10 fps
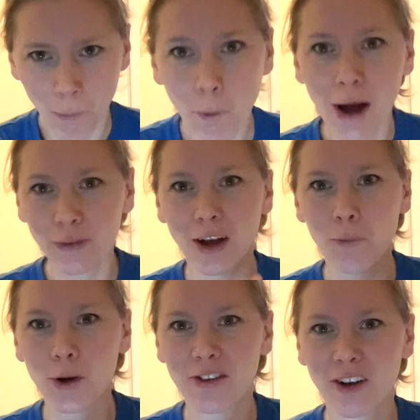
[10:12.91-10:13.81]
Well done,
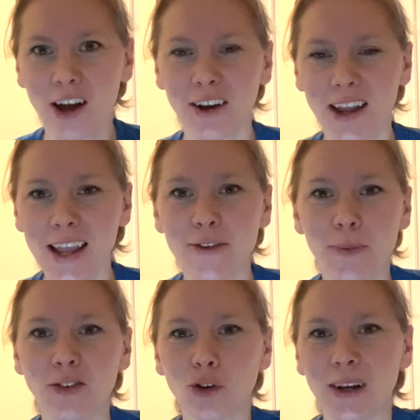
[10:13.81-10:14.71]
Woodside. I hear you've
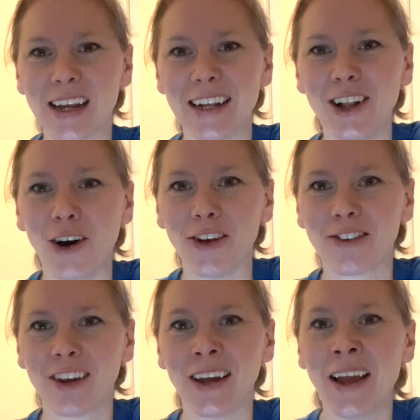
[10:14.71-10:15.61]
been joining in
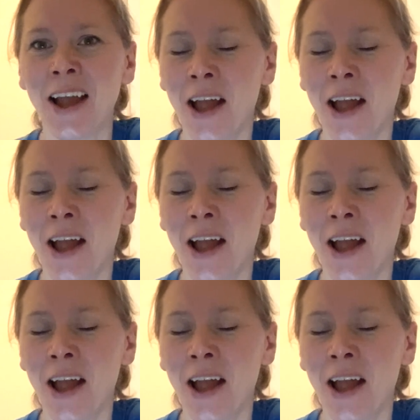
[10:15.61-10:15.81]
lots.